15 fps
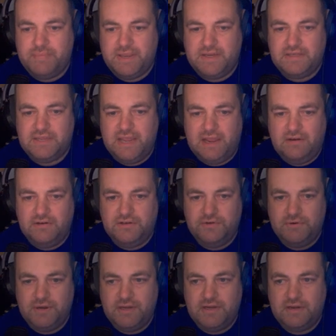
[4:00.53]
big town
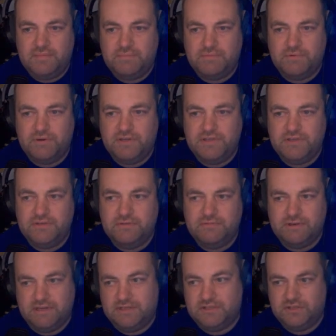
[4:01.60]
you end up going to
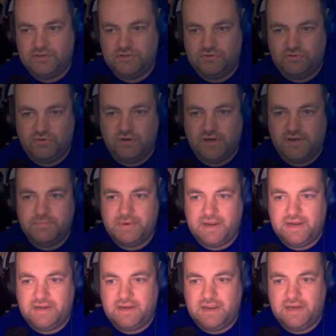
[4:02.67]
gets destroyed
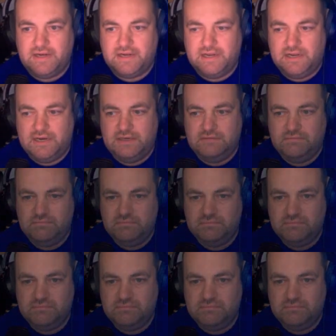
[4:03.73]
by an icon.